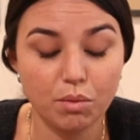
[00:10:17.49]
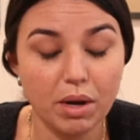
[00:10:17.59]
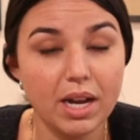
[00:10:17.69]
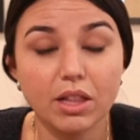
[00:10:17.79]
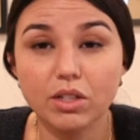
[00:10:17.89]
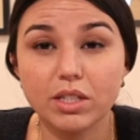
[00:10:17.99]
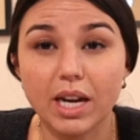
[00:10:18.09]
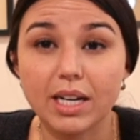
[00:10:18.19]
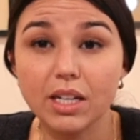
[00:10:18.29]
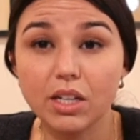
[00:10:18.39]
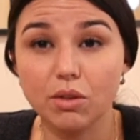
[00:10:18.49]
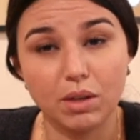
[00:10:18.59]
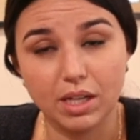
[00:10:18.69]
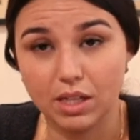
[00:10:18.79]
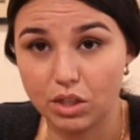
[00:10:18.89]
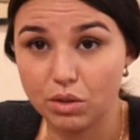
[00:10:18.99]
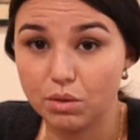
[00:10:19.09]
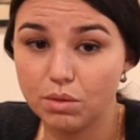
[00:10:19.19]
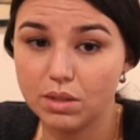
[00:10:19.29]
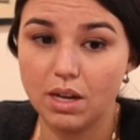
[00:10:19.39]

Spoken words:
another technique you can use